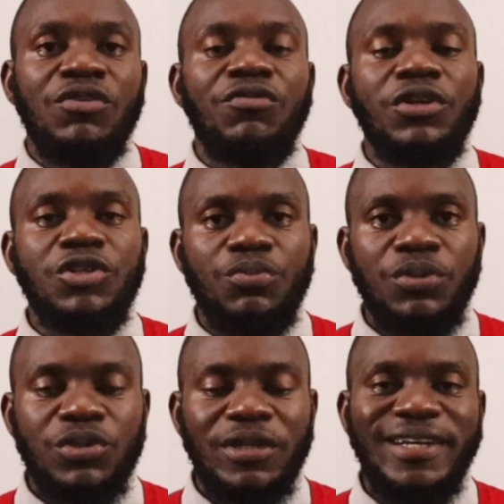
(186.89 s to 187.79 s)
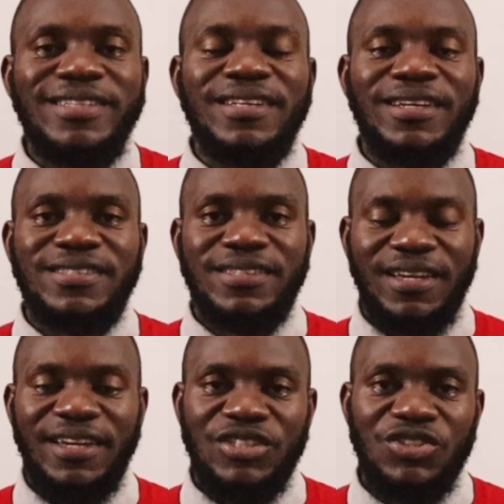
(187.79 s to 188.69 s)
for it to be utilized as
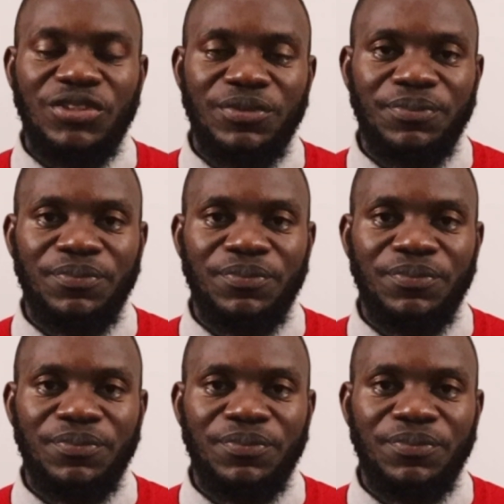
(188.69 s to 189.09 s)
energy